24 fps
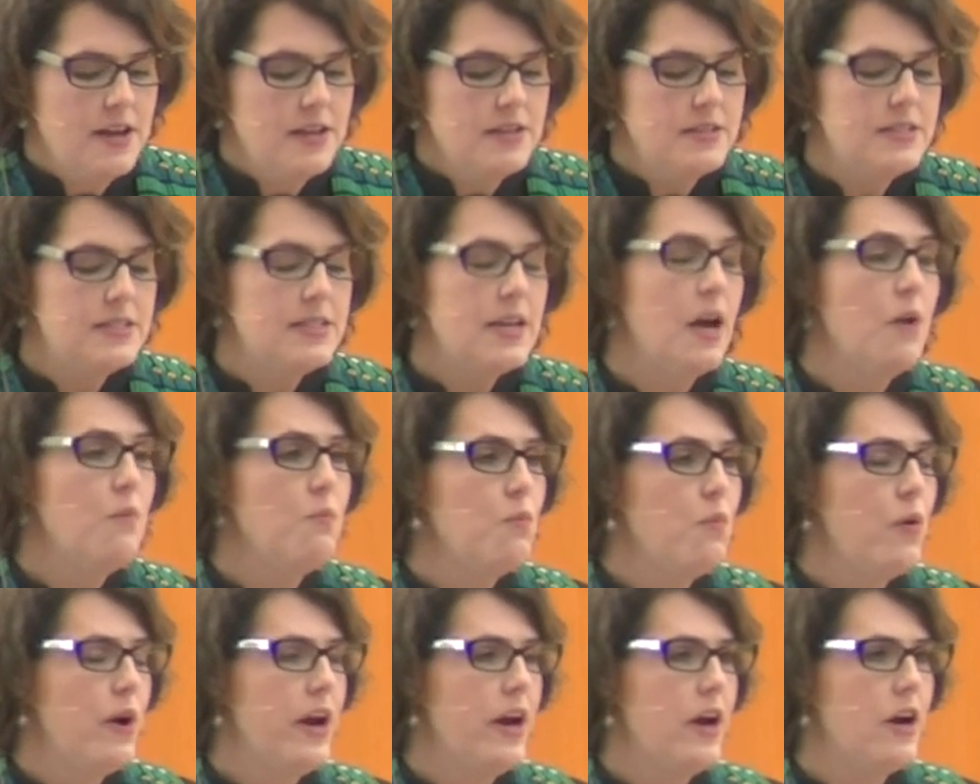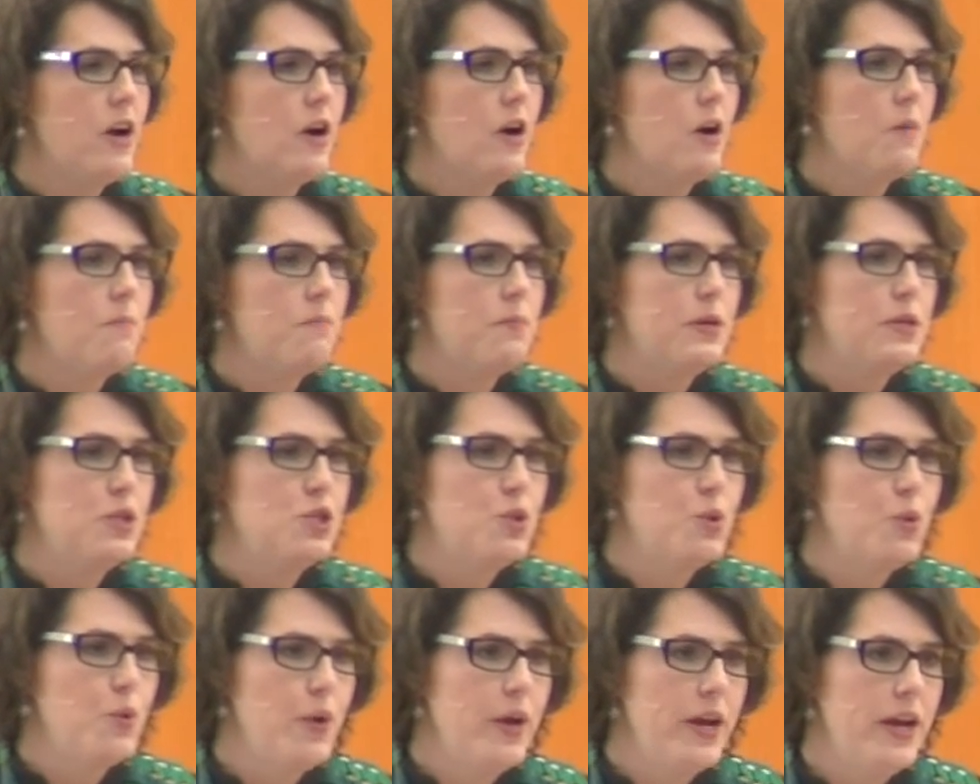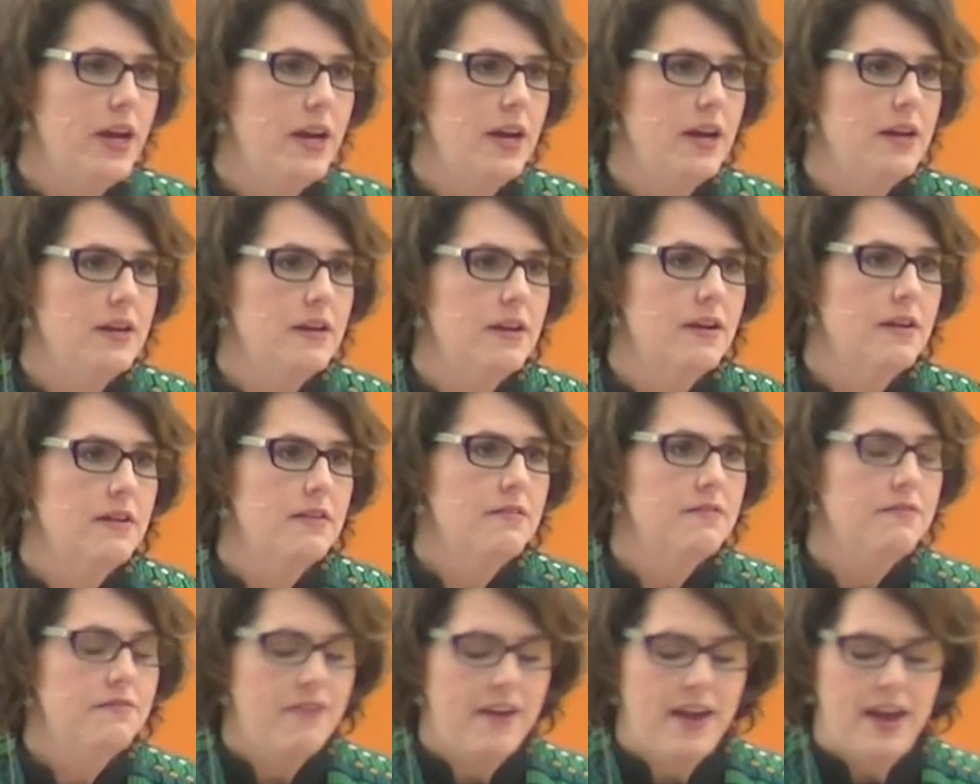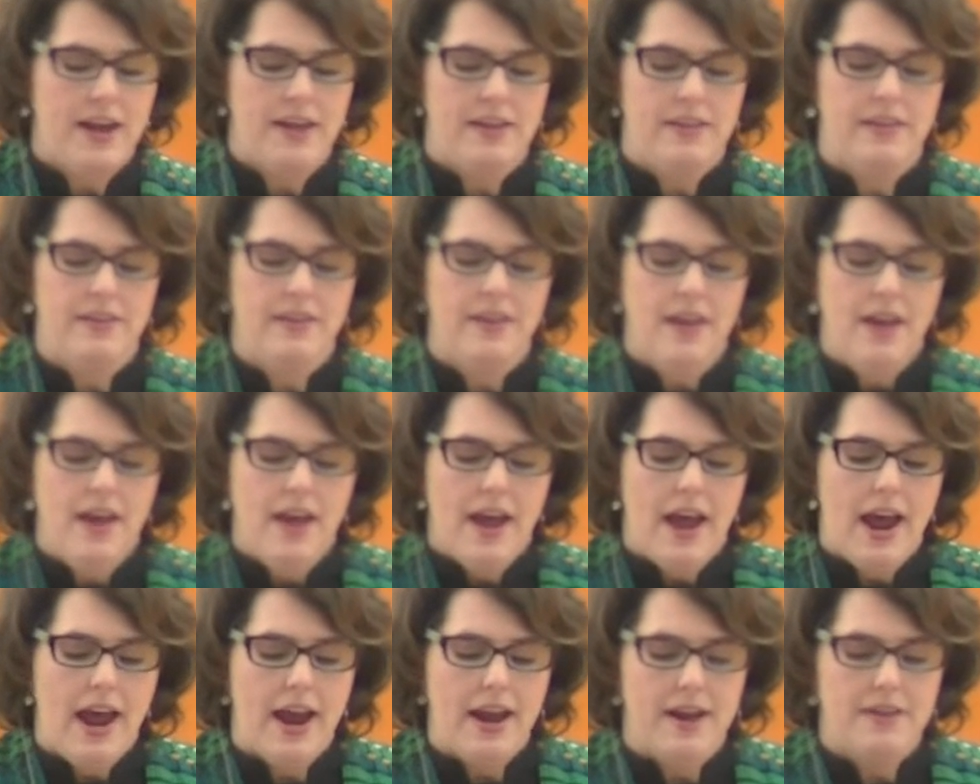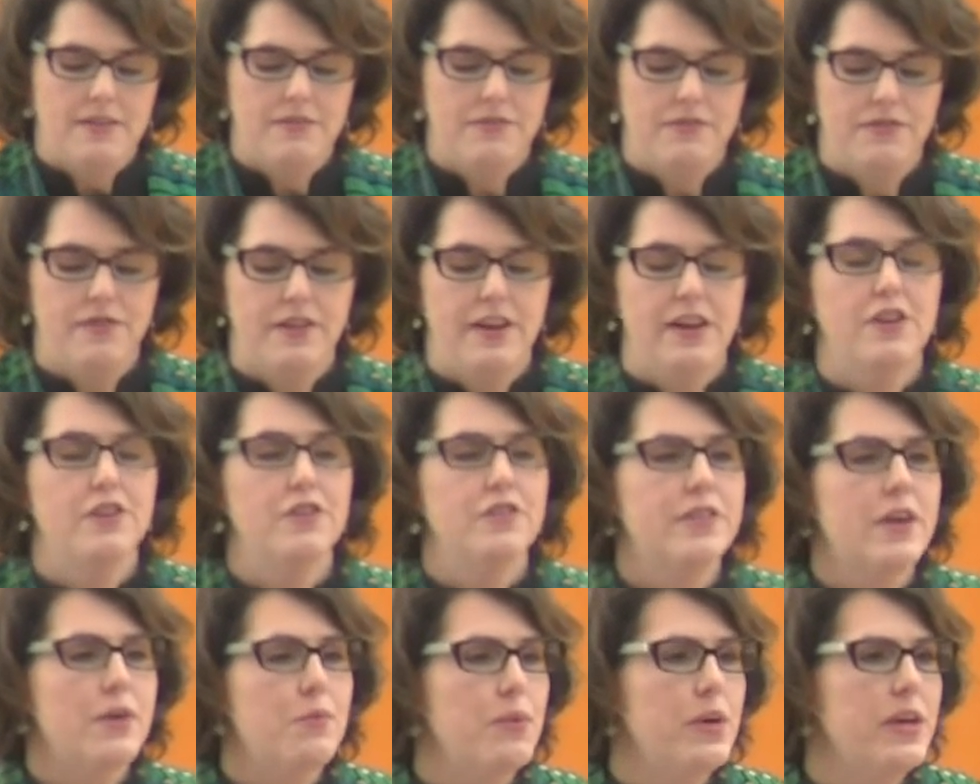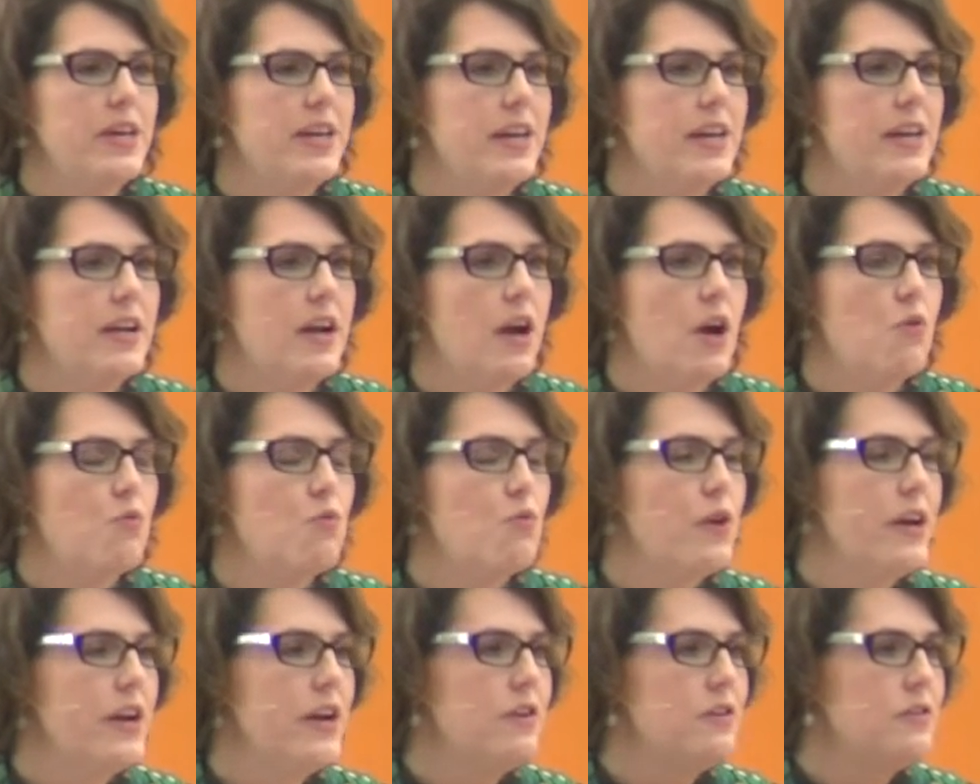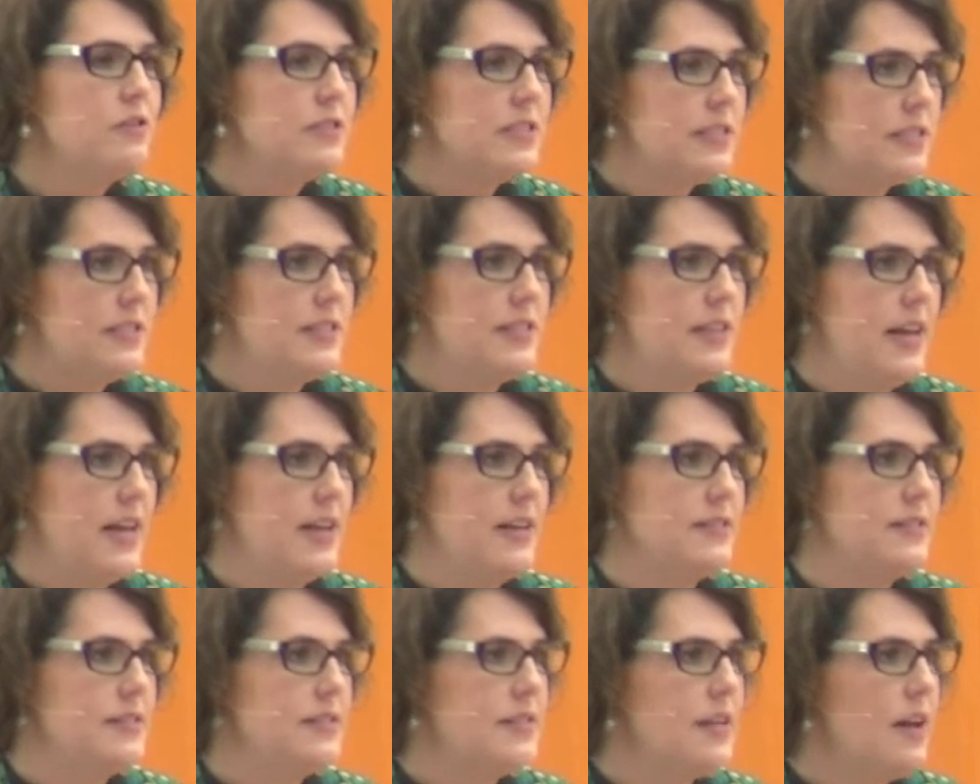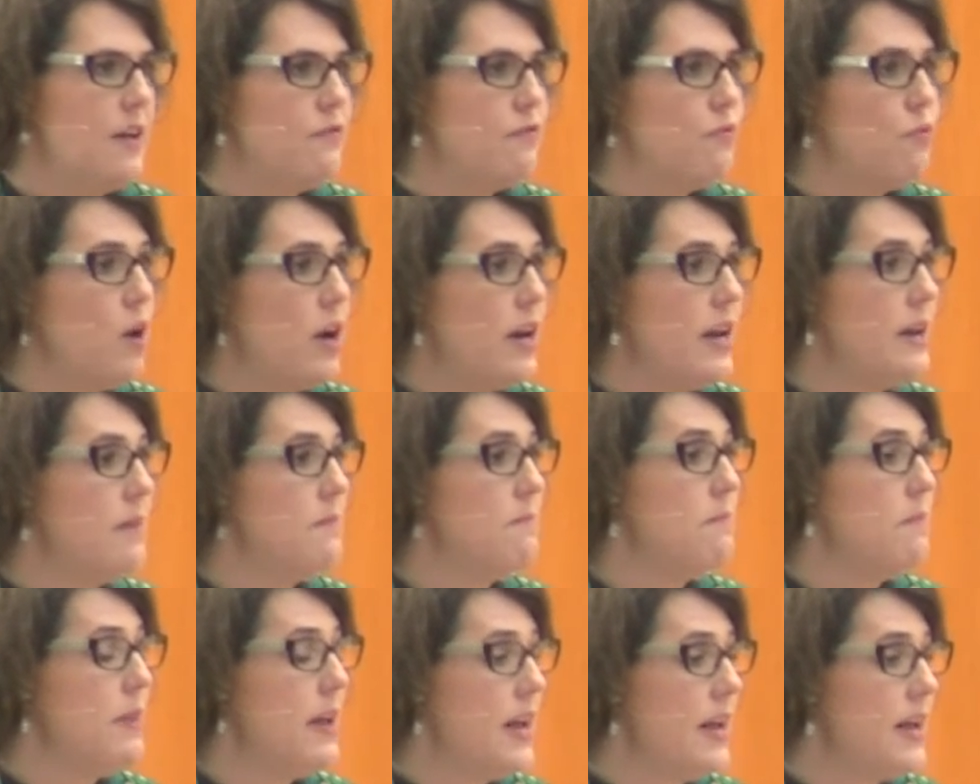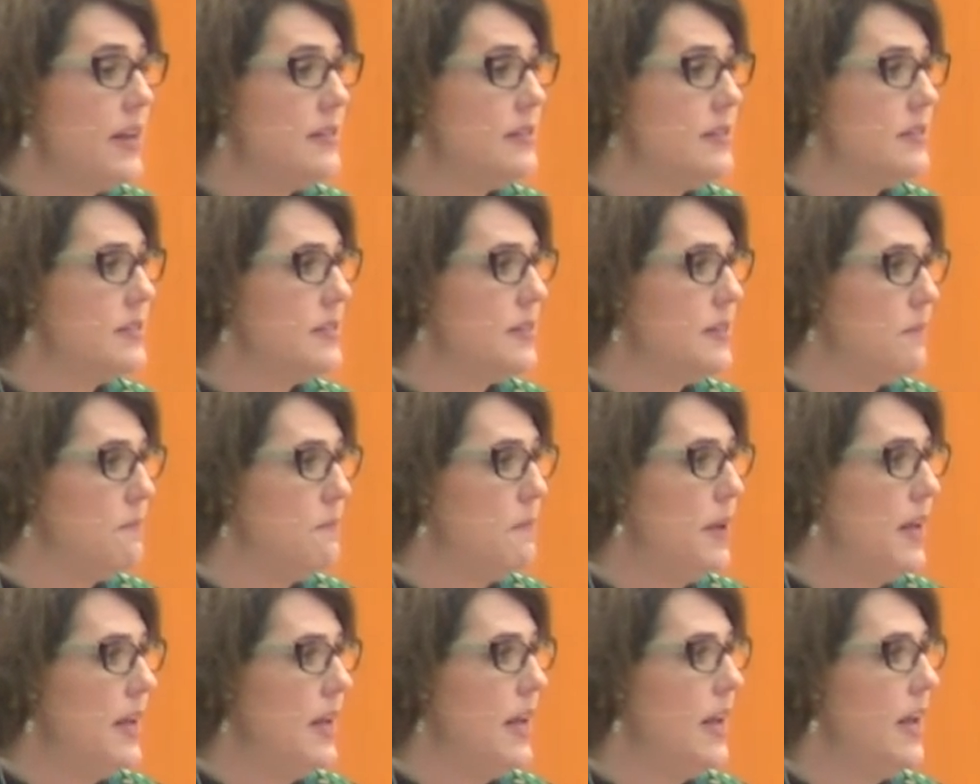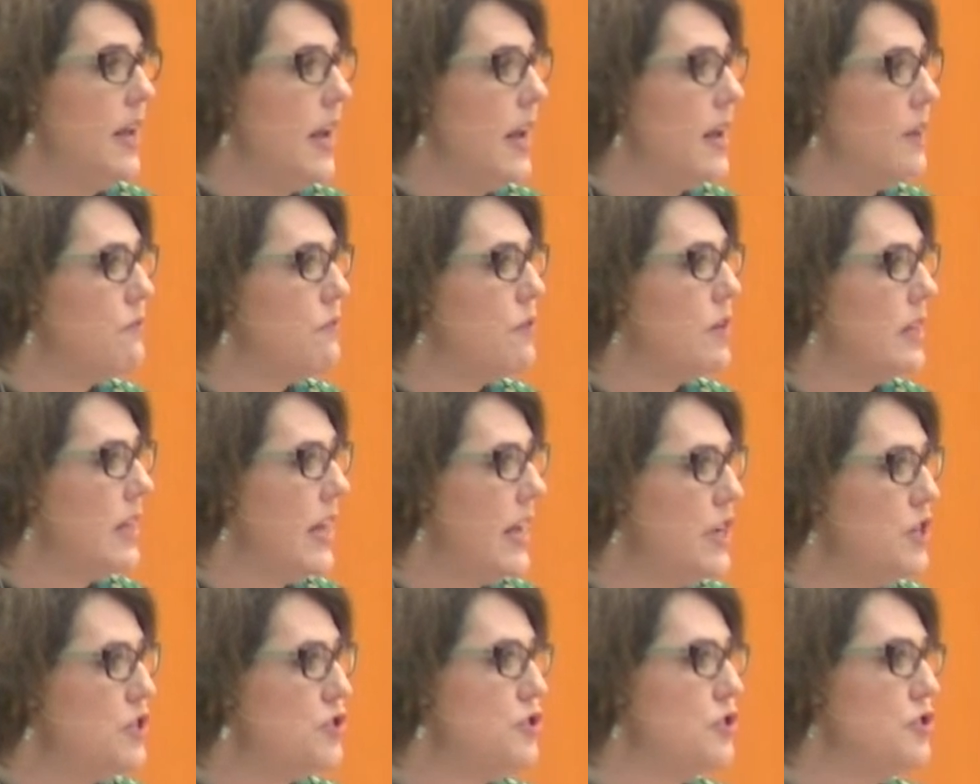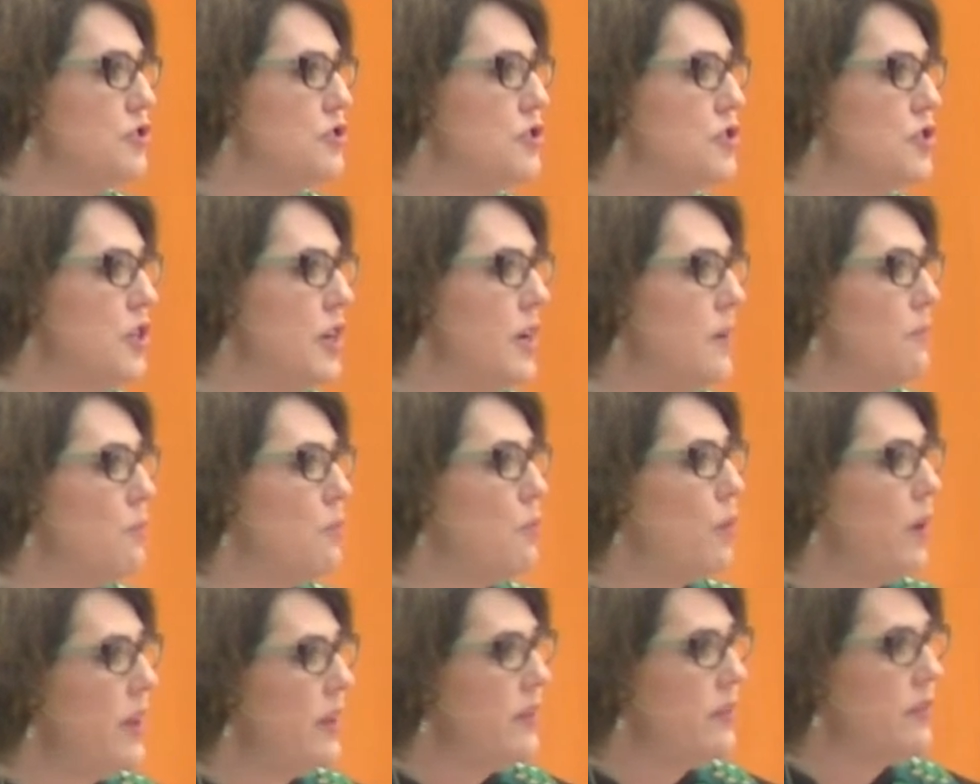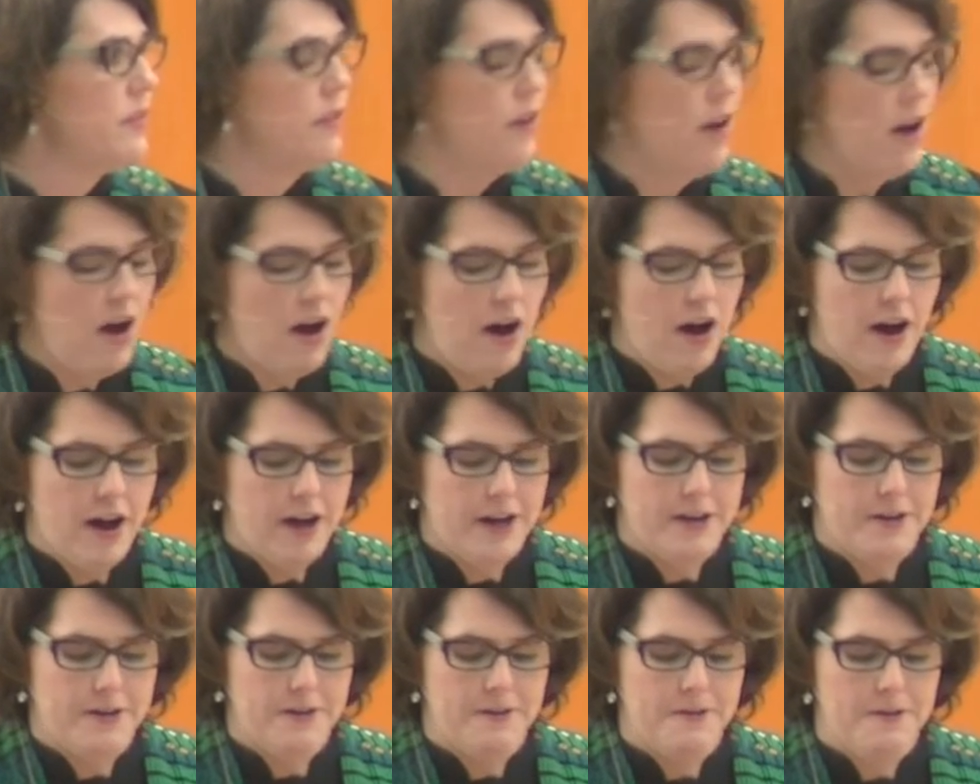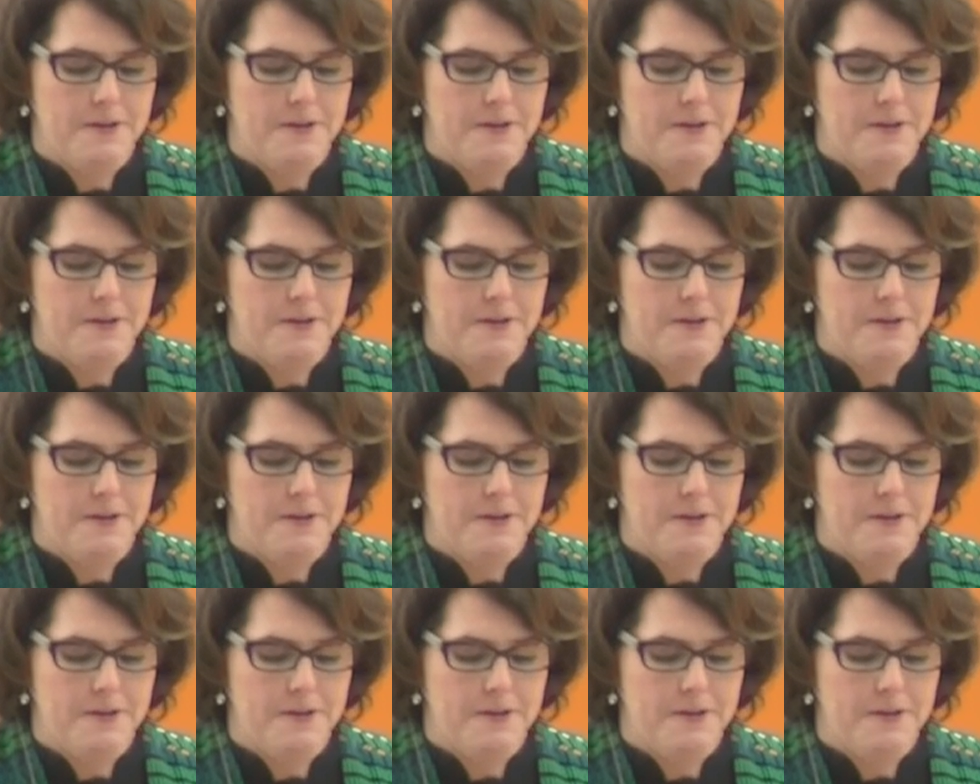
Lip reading: somewhere between faith and fear that we get a real sense of what it means to be in relationship with God.